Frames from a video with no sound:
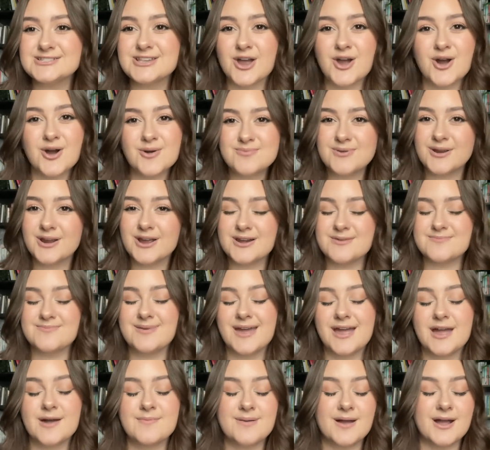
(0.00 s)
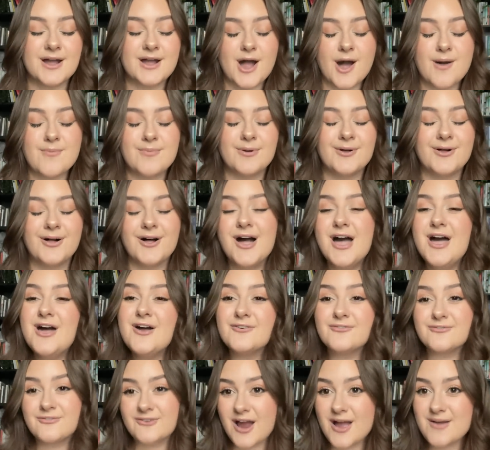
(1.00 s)
I hope you're gonna pick up a couple
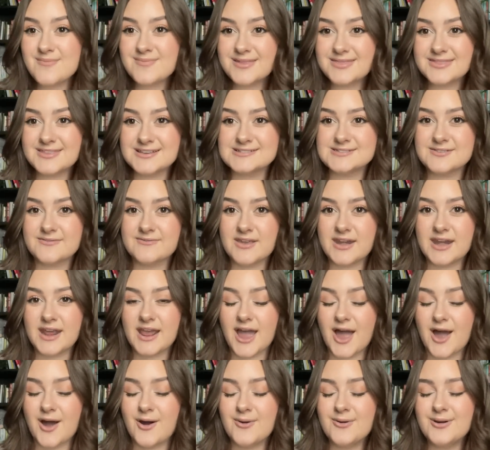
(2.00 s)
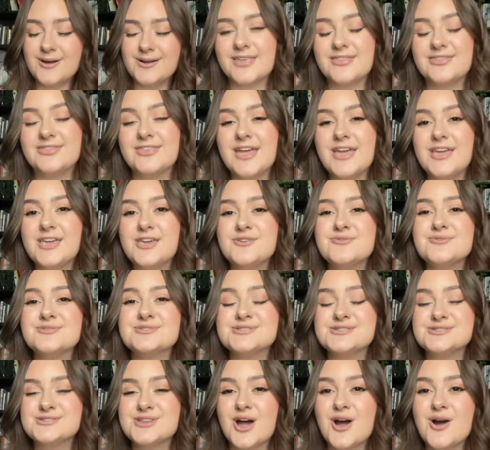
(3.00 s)
from this video. Thank you
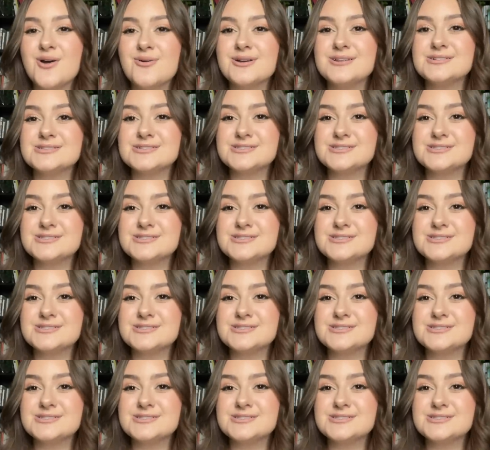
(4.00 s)
so